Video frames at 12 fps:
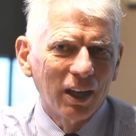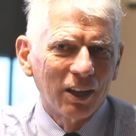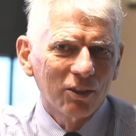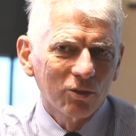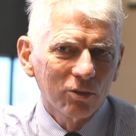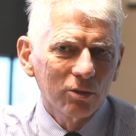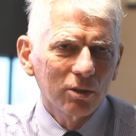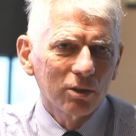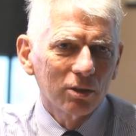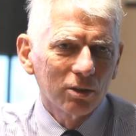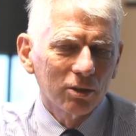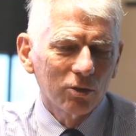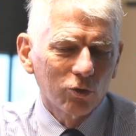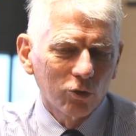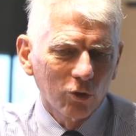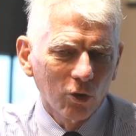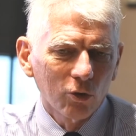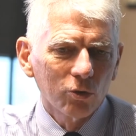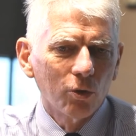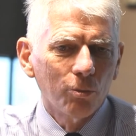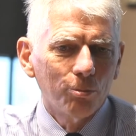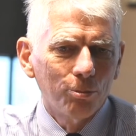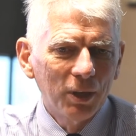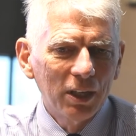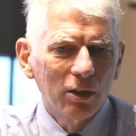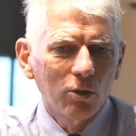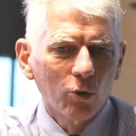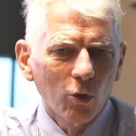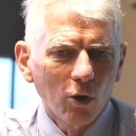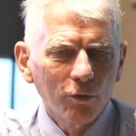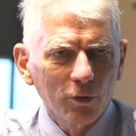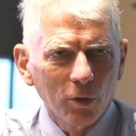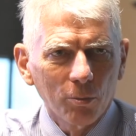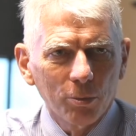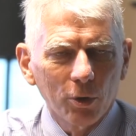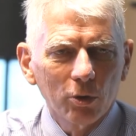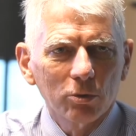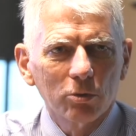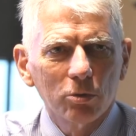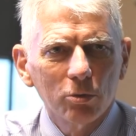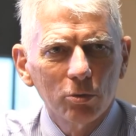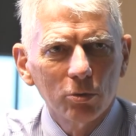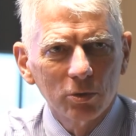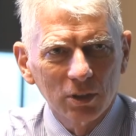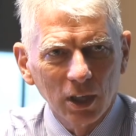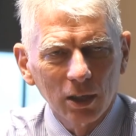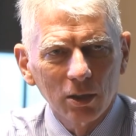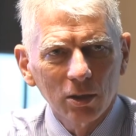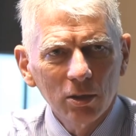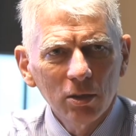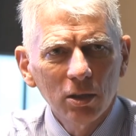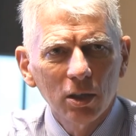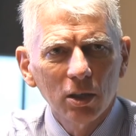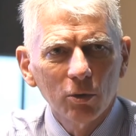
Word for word: hasn't shown a big growth compared to Thailand.